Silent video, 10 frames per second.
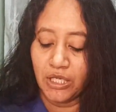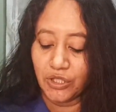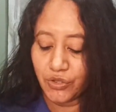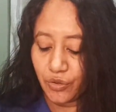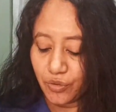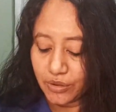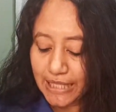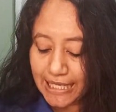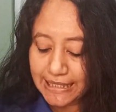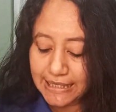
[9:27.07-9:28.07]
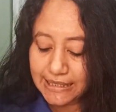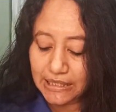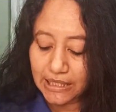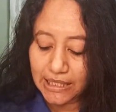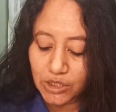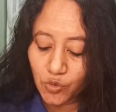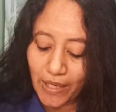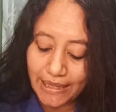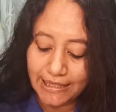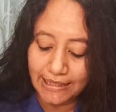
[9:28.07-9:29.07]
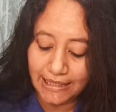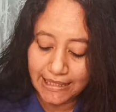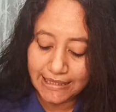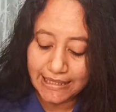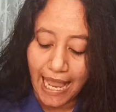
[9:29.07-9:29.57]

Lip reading: So that is 12th in the list.